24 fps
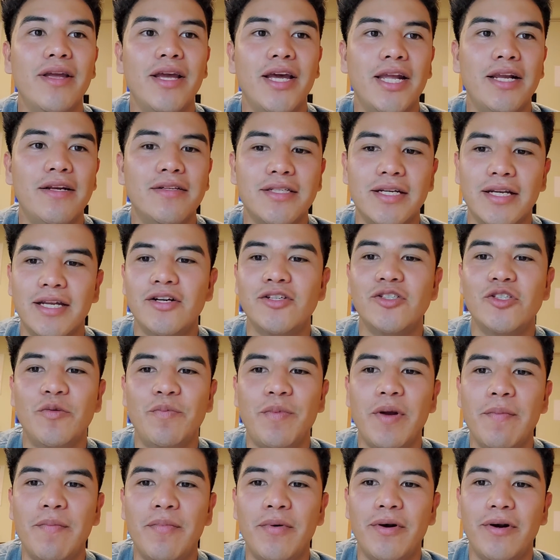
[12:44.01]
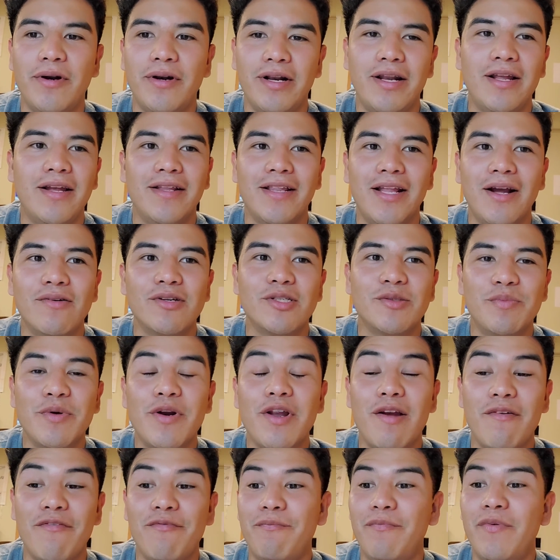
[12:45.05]
And he was like, here's your paper. Like that was
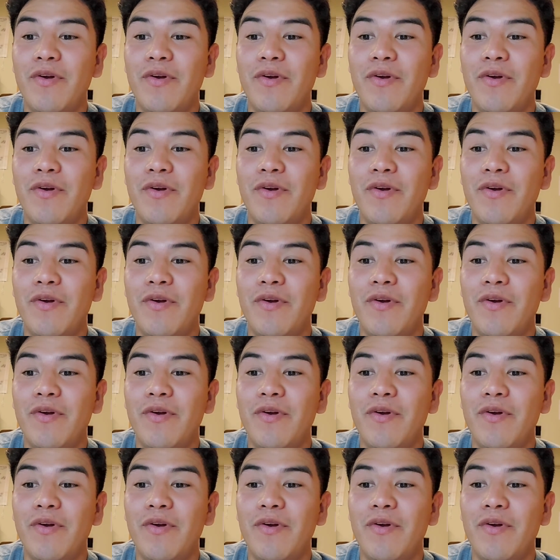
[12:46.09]
pretty,